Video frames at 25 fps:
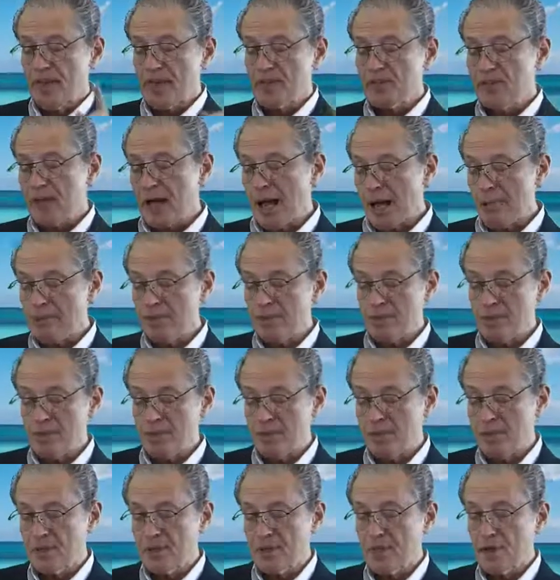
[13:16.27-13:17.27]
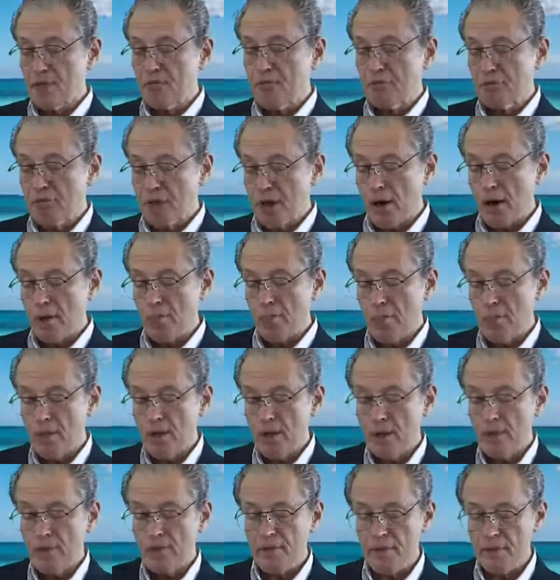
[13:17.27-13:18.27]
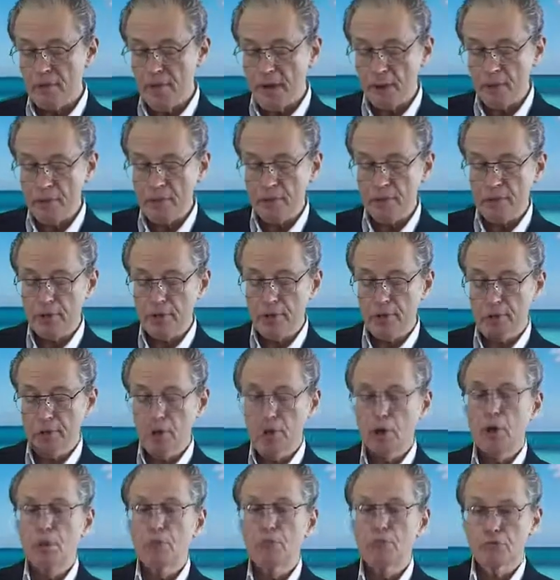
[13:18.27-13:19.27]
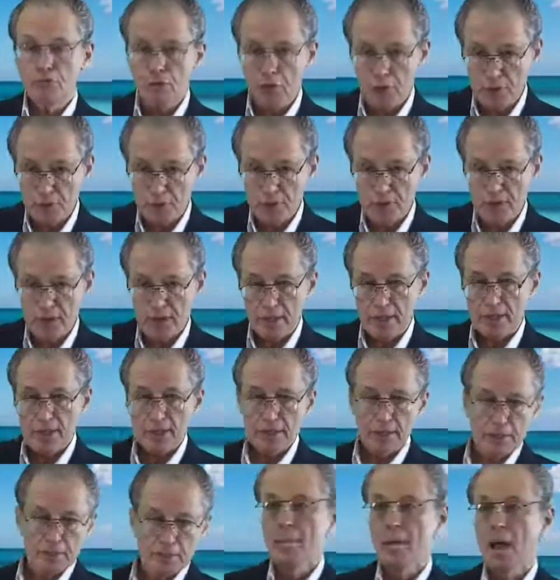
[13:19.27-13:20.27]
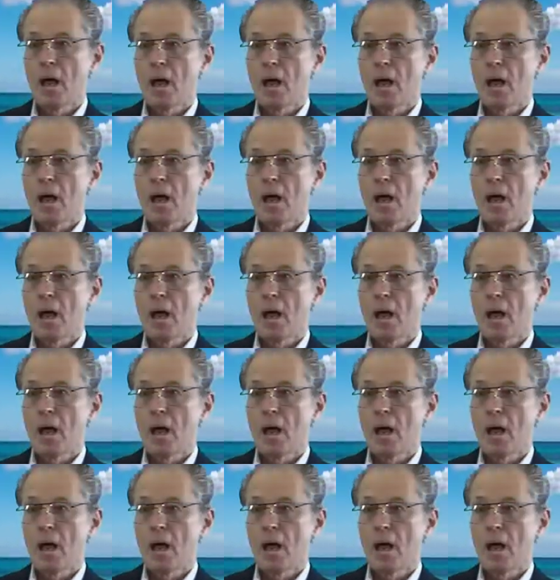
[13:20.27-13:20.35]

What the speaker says: is absent from the chemical process.